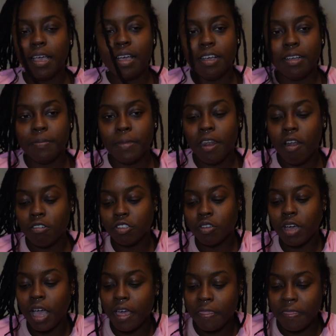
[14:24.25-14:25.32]
And also
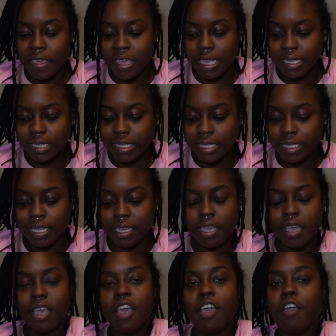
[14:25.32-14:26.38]
got this
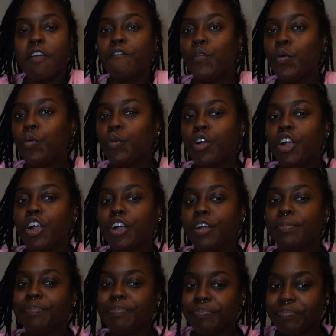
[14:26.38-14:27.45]
for
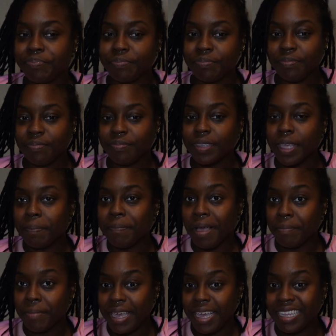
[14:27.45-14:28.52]

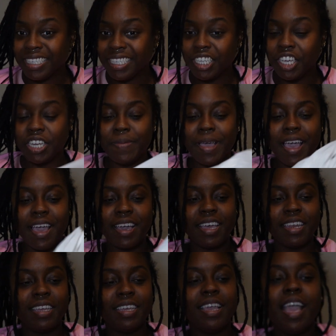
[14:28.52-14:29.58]
my man's goodie bag,
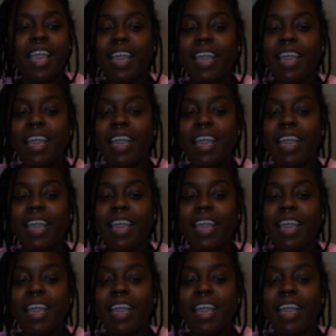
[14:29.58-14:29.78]
honey.